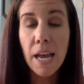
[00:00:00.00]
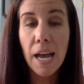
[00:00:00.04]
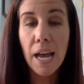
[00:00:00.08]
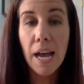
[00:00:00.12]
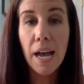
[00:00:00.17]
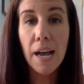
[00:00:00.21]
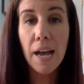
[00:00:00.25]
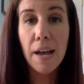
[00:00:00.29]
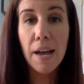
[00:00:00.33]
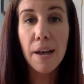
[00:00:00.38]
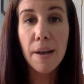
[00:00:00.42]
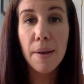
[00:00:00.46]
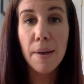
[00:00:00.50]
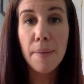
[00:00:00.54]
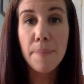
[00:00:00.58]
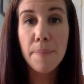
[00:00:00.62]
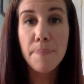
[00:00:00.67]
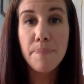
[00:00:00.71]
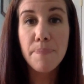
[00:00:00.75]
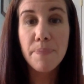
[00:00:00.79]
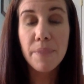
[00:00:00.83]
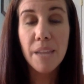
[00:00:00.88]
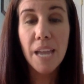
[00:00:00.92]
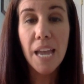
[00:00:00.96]

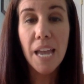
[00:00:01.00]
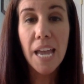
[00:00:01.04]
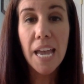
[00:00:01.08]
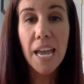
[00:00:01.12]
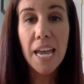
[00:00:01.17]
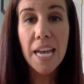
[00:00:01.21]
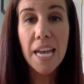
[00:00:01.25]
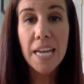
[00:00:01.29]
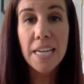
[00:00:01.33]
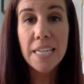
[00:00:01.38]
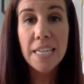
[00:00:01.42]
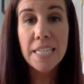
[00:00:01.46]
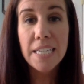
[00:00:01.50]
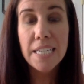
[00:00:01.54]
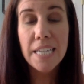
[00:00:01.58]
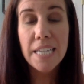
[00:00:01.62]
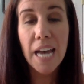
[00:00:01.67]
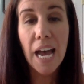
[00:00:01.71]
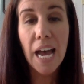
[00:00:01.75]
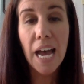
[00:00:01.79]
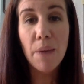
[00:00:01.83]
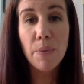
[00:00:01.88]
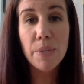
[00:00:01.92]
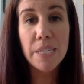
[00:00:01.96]
Um, and
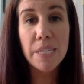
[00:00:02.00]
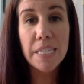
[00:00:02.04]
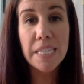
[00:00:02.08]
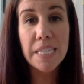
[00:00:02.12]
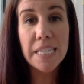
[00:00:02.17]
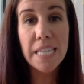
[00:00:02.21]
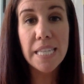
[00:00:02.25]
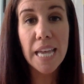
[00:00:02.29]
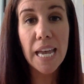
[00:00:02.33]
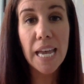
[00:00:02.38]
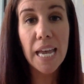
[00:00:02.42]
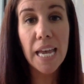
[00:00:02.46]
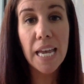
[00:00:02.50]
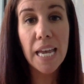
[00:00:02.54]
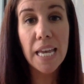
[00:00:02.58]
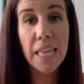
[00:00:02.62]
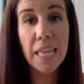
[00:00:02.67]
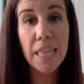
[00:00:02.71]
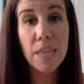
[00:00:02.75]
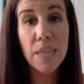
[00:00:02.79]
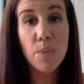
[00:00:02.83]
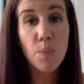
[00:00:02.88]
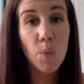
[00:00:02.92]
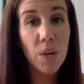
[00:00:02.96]
I would
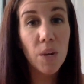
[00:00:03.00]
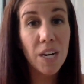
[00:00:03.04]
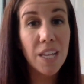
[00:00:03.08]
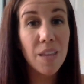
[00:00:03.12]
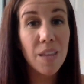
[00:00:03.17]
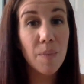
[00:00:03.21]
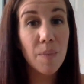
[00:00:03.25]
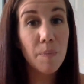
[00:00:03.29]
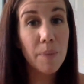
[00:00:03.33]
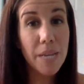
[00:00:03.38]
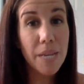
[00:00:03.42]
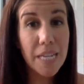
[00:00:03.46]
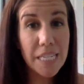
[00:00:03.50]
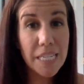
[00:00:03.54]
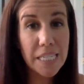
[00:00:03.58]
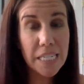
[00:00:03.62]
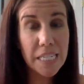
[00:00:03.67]
say one of the biggest